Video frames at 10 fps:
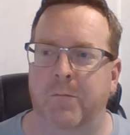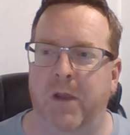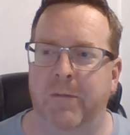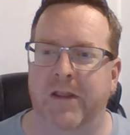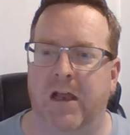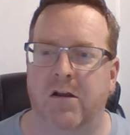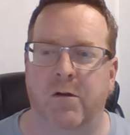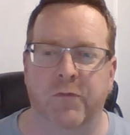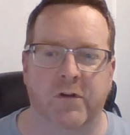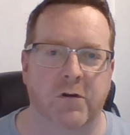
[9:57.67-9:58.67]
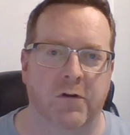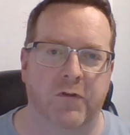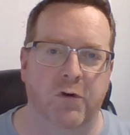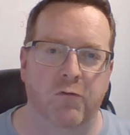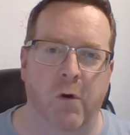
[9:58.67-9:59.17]
and maybe that comes a little
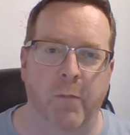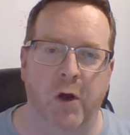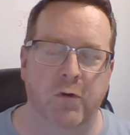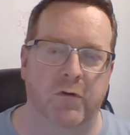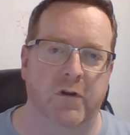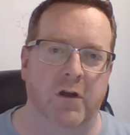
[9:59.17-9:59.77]
too remote.